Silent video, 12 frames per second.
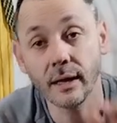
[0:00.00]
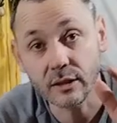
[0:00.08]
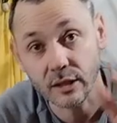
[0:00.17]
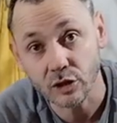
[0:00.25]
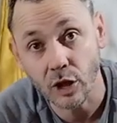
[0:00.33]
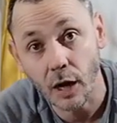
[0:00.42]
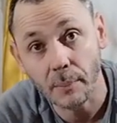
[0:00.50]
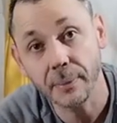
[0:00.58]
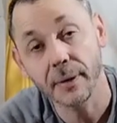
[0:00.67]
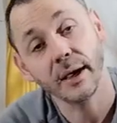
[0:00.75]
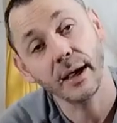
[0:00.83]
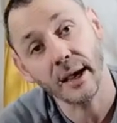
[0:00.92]
the
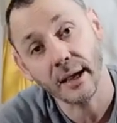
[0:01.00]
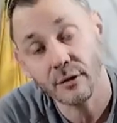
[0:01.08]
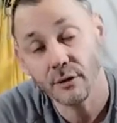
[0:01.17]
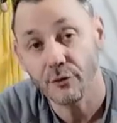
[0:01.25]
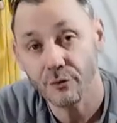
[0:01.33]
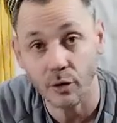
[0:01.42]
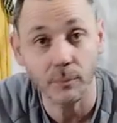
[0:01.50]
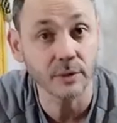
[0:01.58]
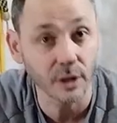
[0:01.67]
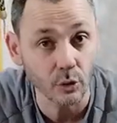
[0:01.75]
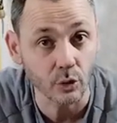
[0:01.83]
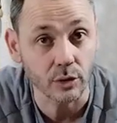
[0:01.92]
top and
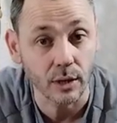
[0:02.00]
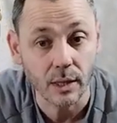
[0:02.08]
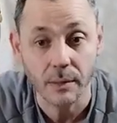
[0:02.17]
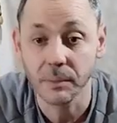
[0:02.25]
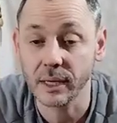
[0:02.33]
from the root,